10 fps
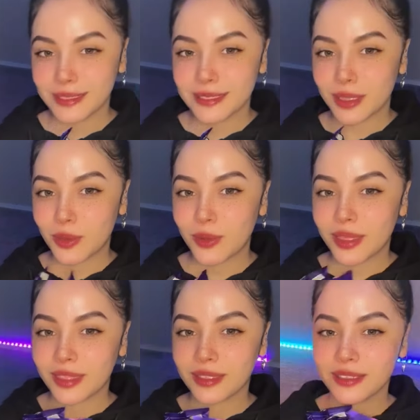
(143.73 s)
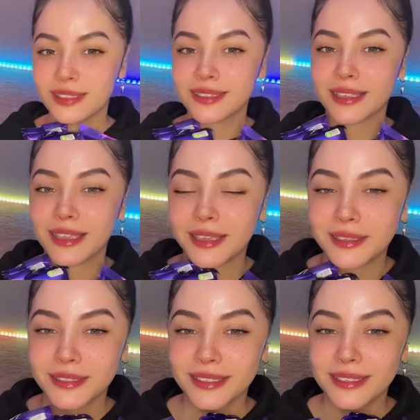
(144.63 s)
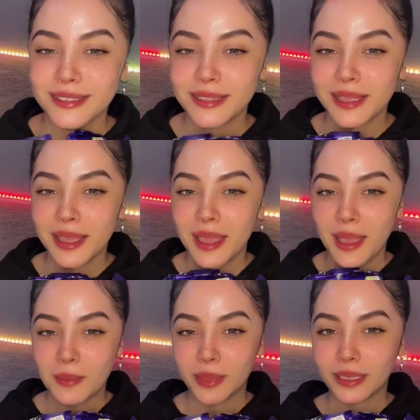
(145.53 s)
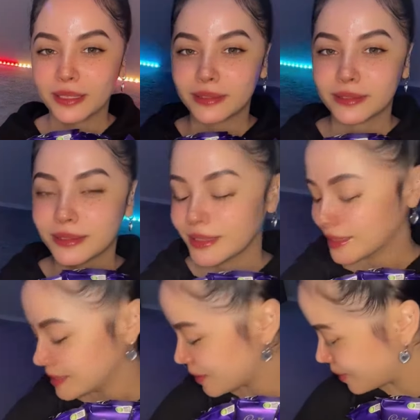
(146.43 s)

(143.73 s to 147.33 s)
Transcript: so this is my little South